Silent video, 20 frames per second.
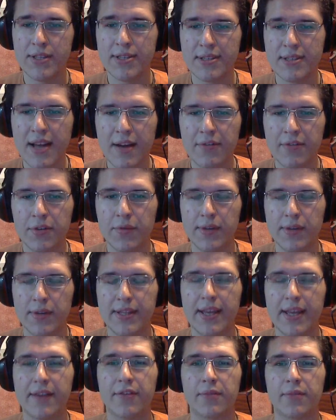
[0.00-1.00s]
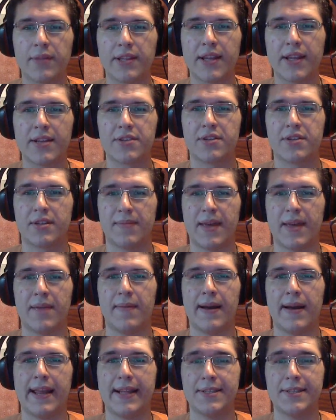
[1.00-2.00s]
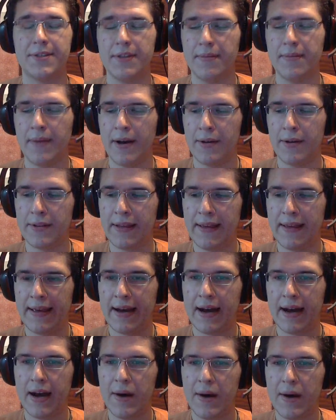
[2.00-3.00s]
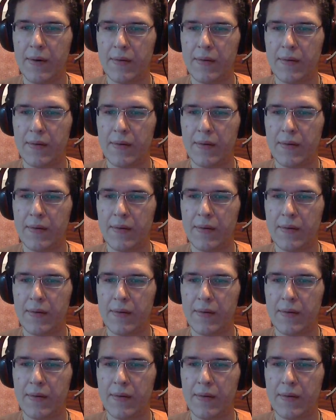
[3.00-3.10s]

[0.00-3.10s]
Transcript: stuff do we take from the dungeon to make money? It's not about how